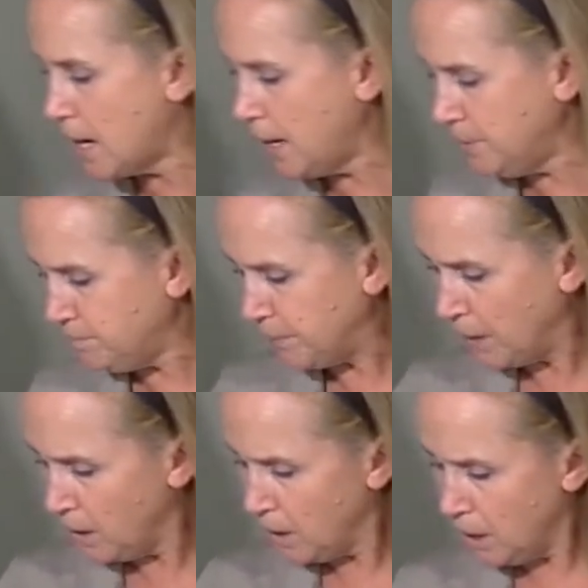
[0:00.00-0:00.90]
on
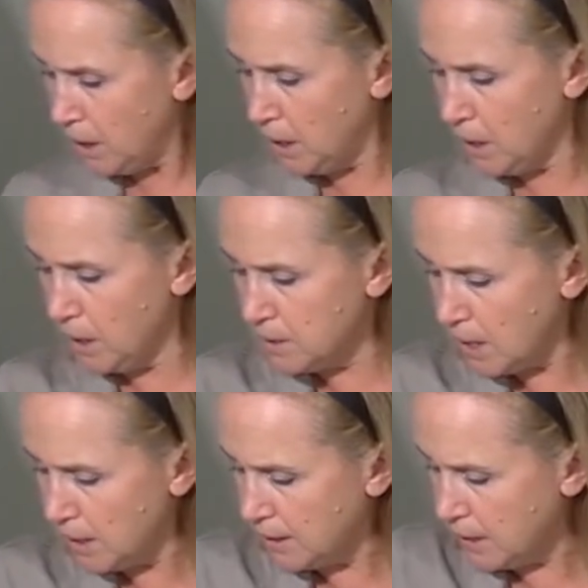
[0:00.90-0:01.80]
and
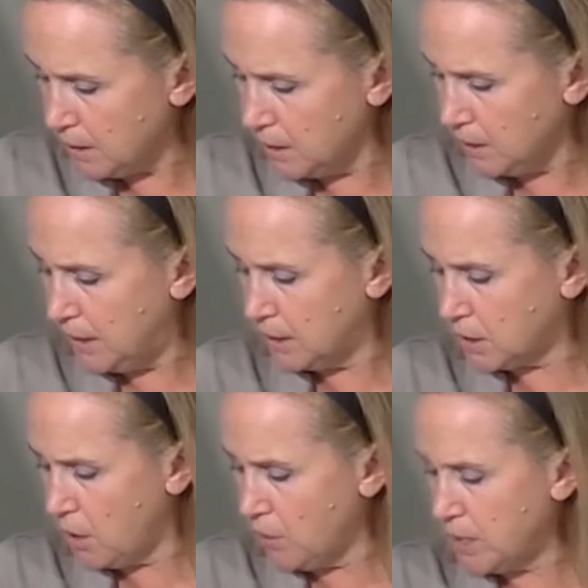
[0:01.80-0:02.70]
uh, get a little heat
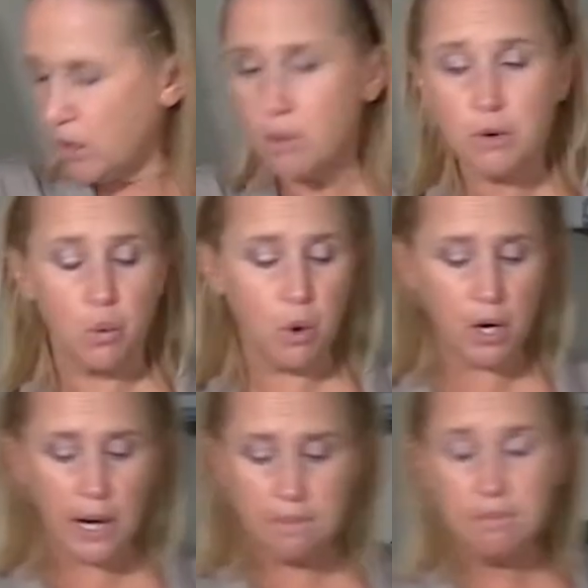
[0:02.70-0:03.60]
going here. I'm going to
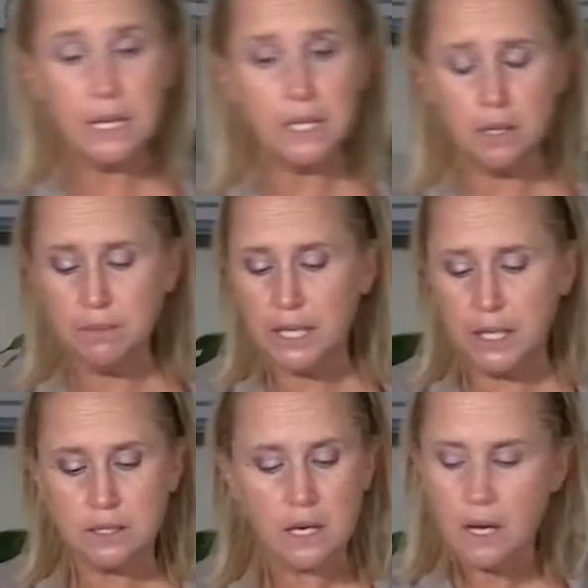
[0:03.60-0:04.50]
work on medium
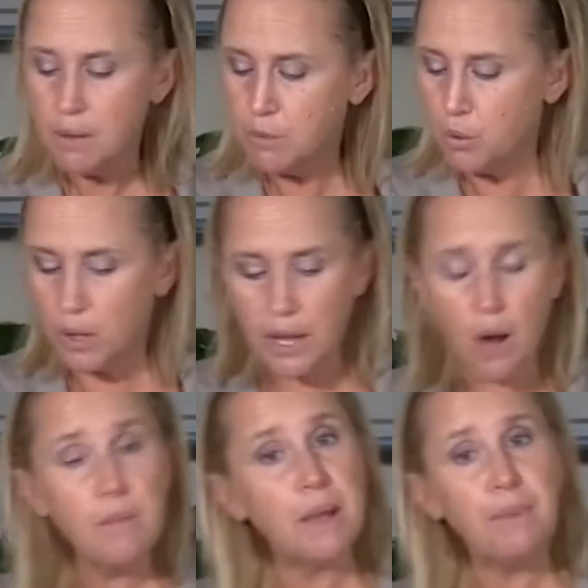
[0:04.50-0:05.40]
heat. I'm going to
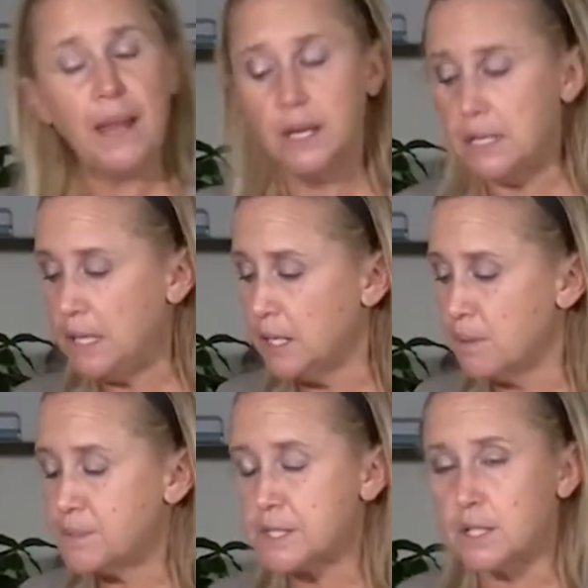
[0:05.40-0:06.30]
allow my pan to heat
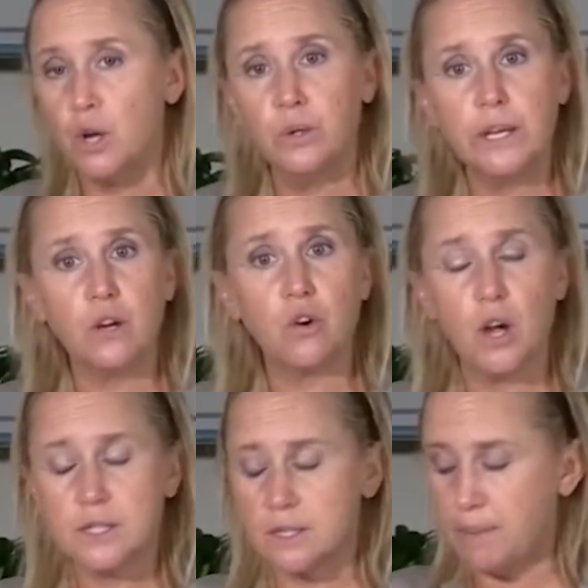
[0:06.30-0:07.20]
up slowly
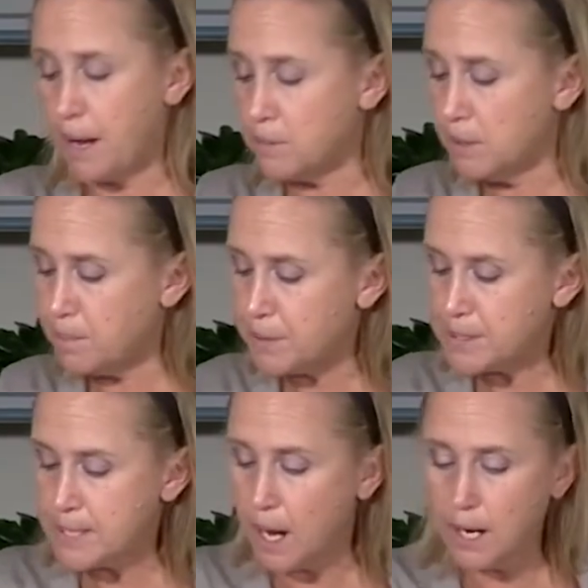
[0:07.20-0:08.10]
across the bottom and up
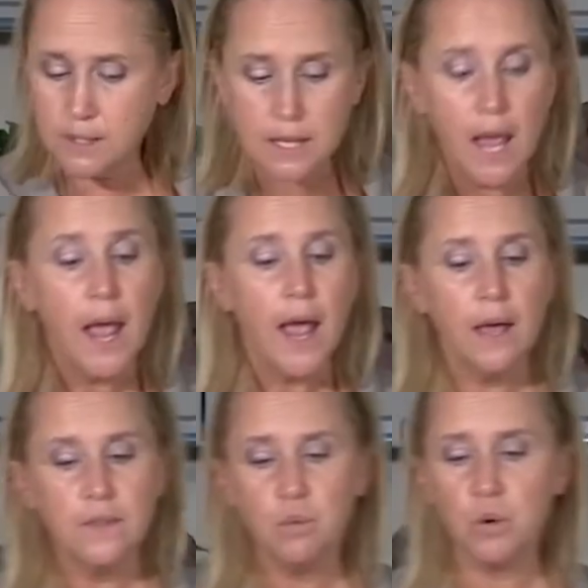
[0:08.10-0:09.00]
the sides.
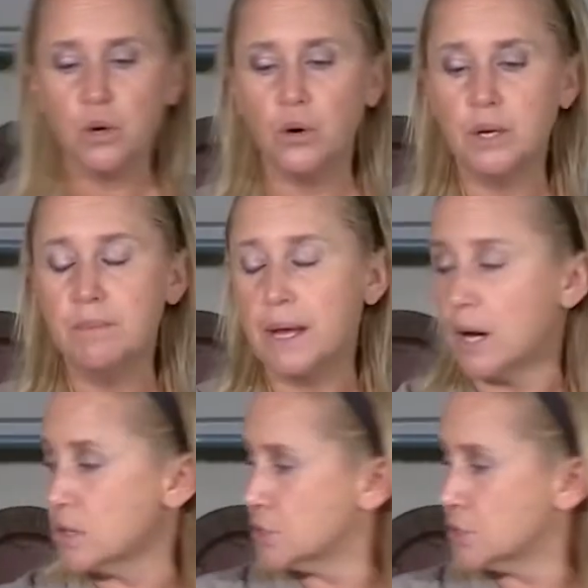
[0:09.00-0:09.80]
And then we're going to make our